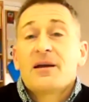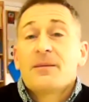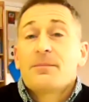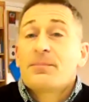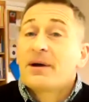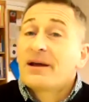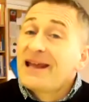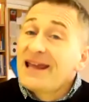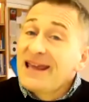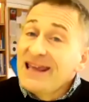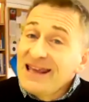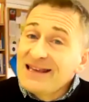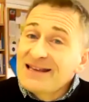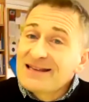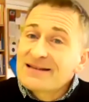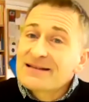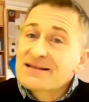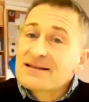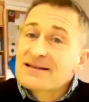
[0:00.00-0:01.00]
but
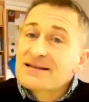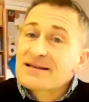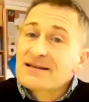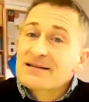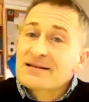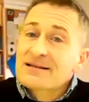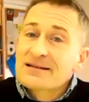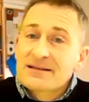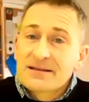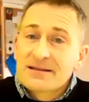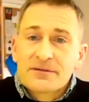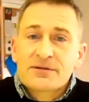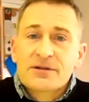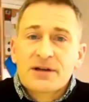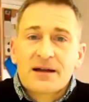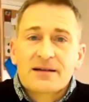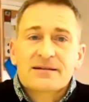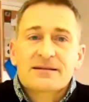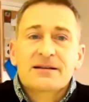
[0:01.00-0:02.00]
he's still
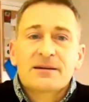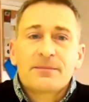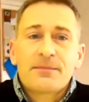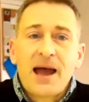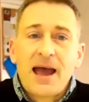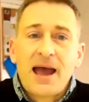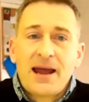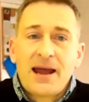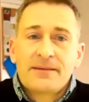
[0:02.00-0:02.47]
just a man.